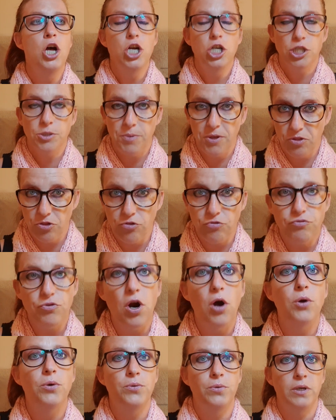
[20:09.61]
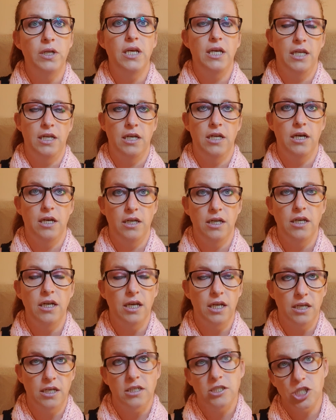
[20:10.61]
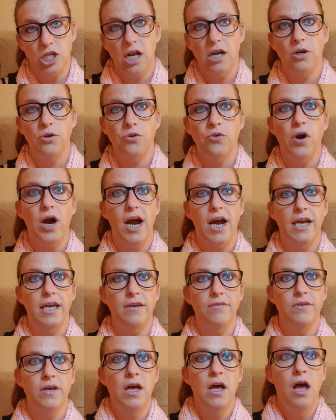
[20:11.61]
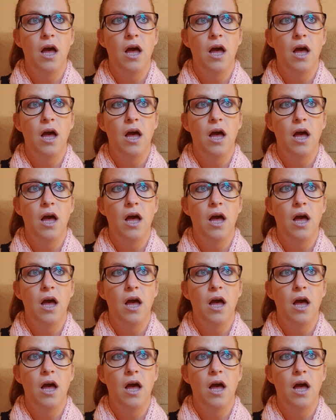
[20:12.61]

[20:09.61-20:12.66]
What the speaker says: She's been thrown in a shallow grave.